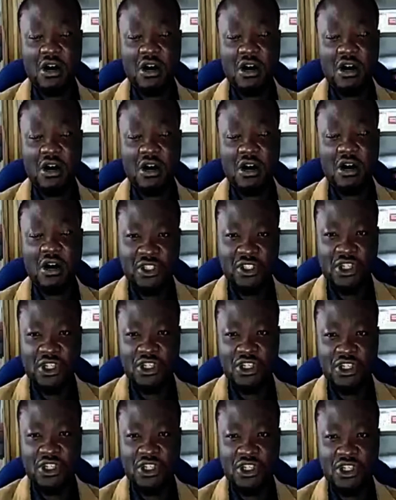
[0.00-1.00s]
One of the
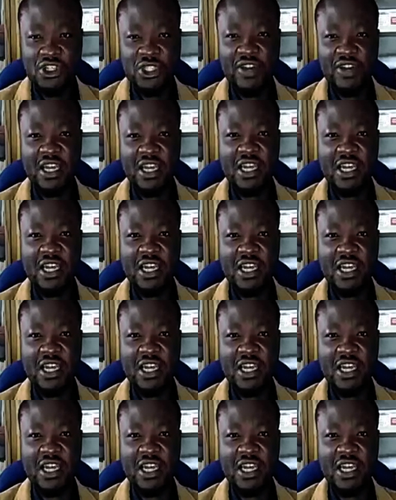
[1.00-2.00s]
suggestions they're giving is
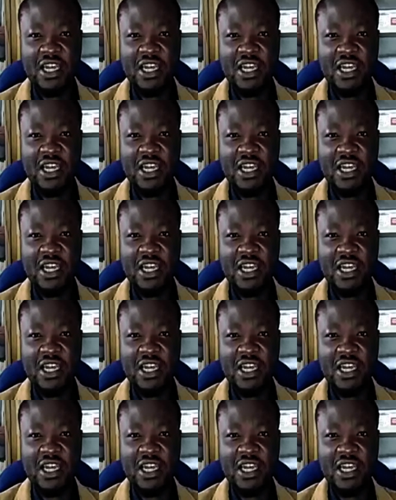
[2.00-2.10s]
to